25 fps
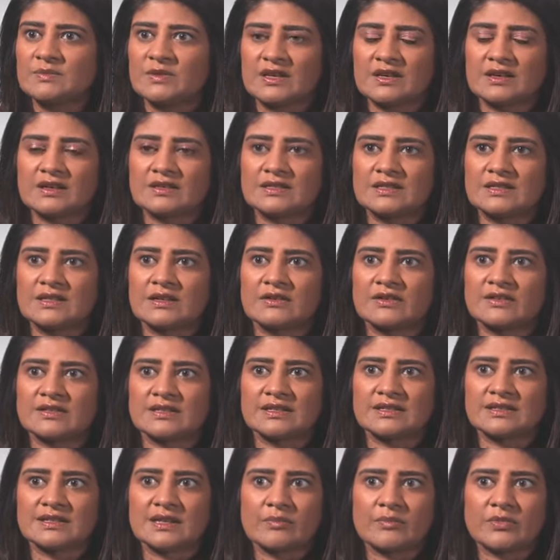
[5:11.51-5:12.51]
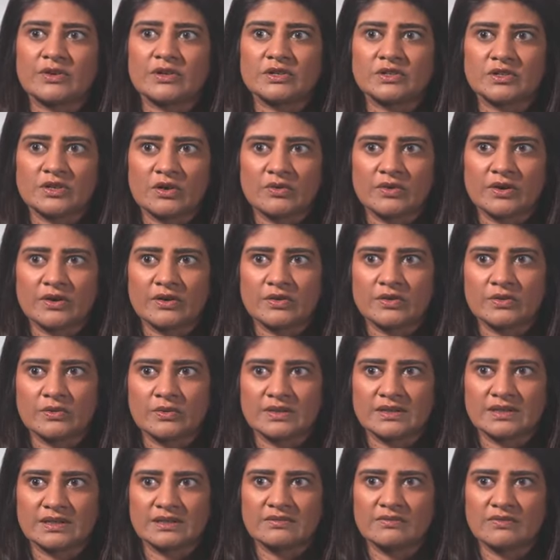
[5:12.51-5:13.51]
because there is a separate donor
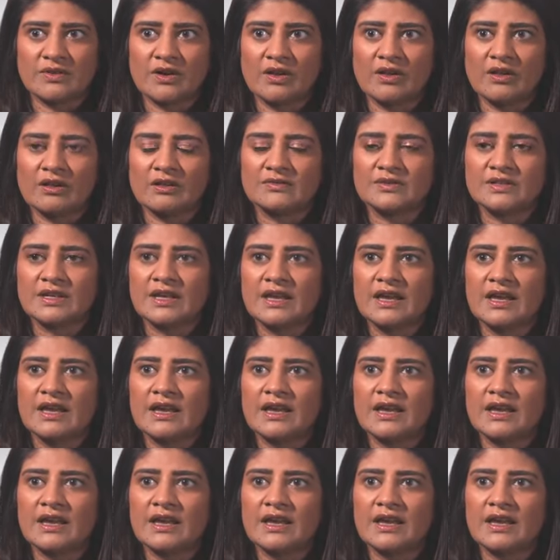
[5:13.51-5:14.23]
who is involved.